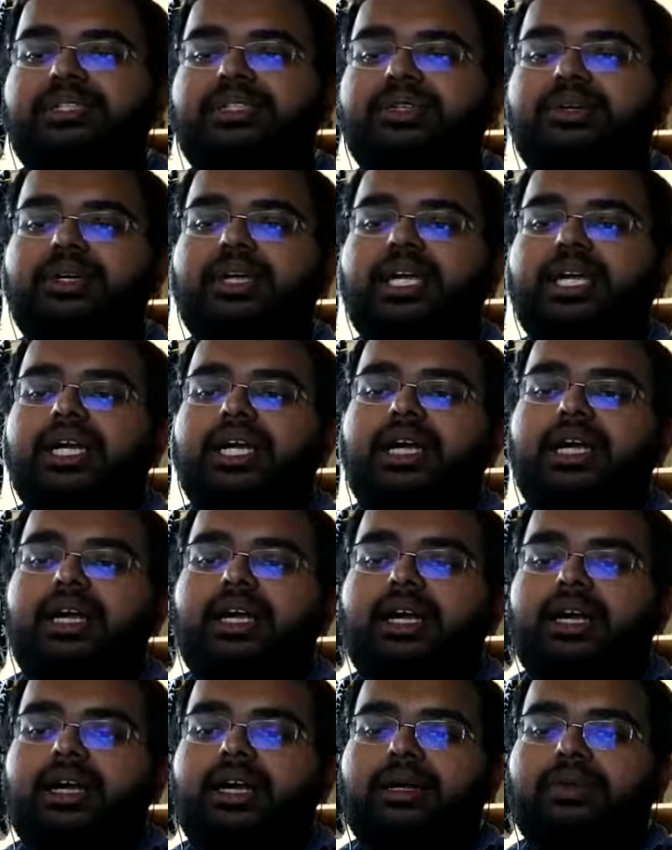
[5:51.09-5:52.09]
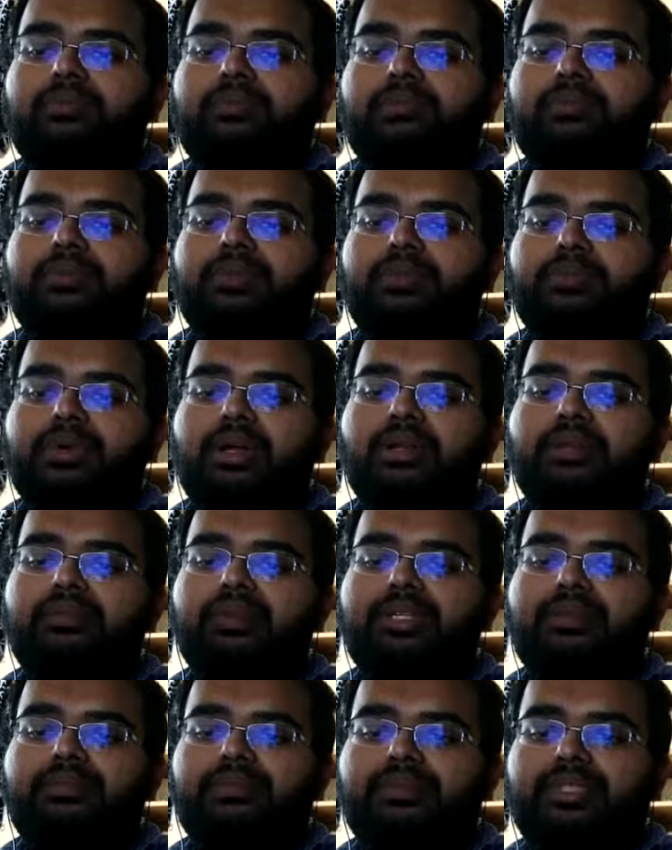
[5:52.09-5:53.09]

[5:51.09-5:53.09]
So, the problem with